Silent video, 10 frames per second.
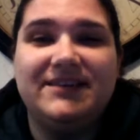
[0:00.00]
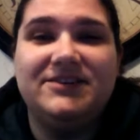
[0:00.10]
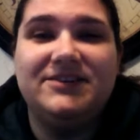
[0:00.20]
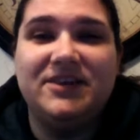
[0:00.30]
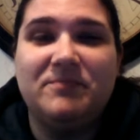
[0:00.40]

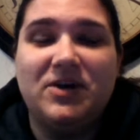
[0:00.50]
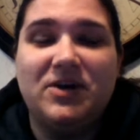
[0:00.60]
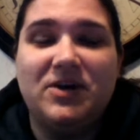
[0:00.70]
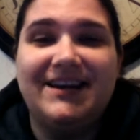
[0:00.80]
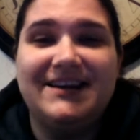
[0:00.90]
jump
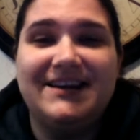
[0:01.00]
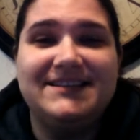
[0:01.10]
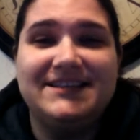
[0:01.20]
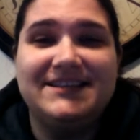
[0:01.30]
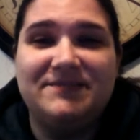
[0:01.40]
on as
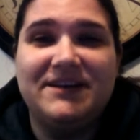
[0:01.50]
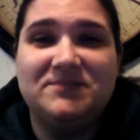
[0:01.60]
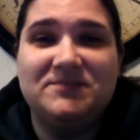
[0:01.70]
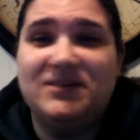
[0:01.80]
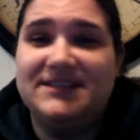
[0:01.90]
his vice
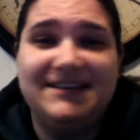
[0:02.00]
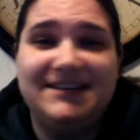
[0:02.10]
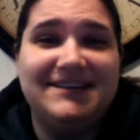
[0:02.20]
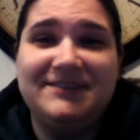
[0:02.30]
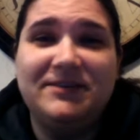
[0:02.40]
president
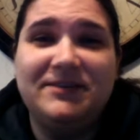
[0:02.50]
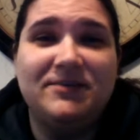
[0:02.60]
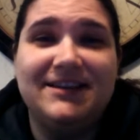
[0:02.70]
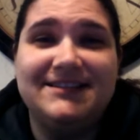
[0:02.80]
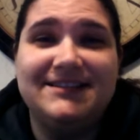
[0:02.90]
if he
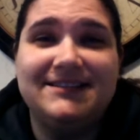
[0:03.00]
runs?